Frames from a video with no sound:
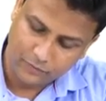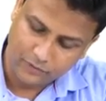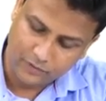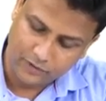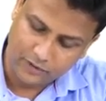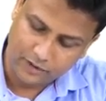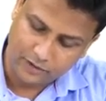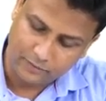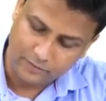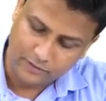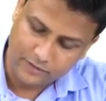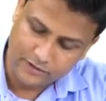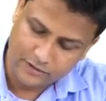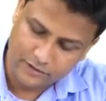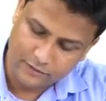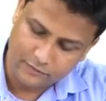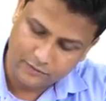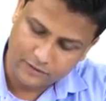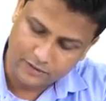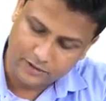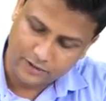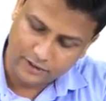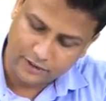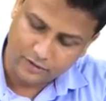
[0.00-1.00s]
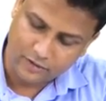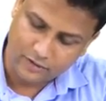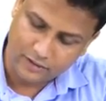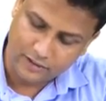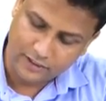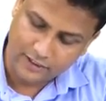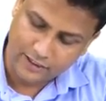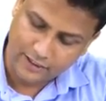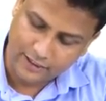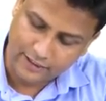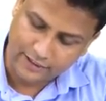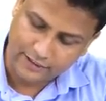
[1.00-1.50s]
the muscles which are
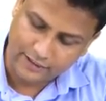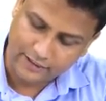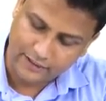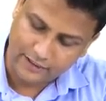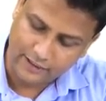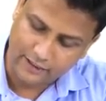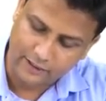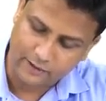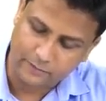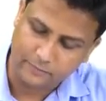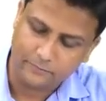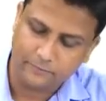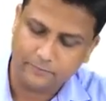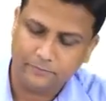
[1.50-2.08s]
actually connecting